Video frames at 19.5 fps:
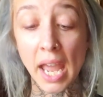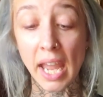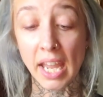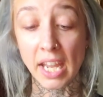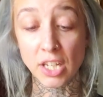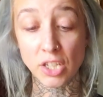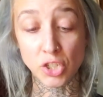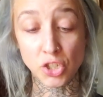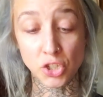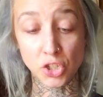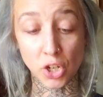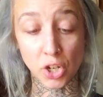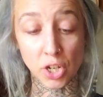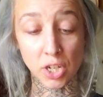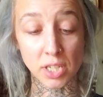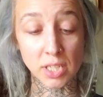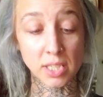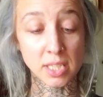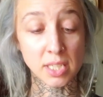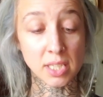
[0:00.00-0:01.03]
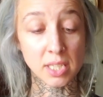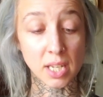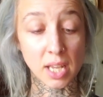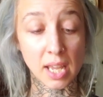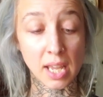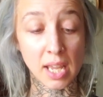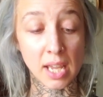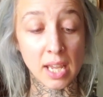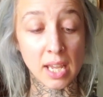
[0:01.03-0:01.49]
It just
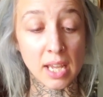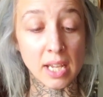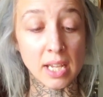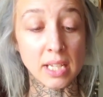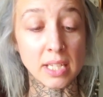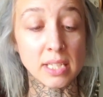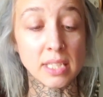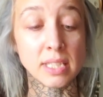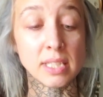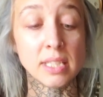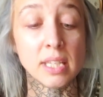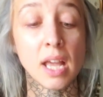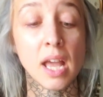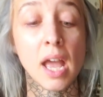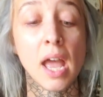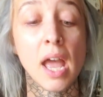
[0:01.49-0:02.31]
is